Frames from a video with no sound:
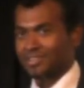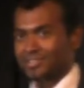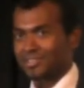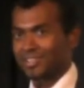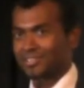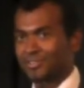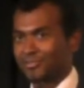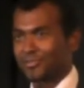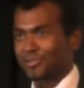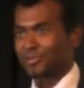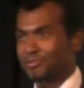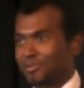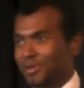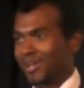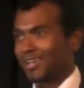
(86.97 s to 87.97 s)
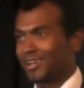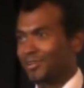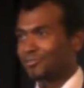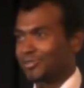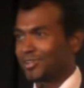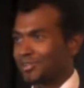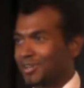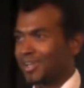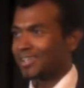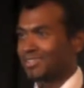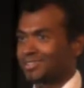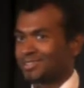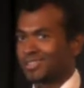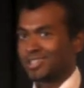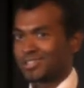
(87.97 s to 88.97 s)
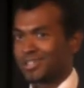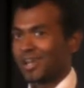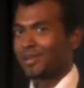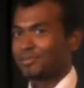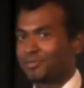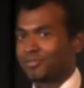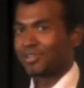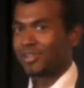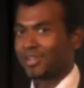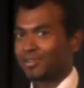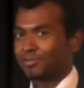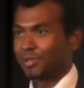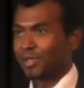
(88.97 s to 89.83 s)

Just a few, but often around this time of year,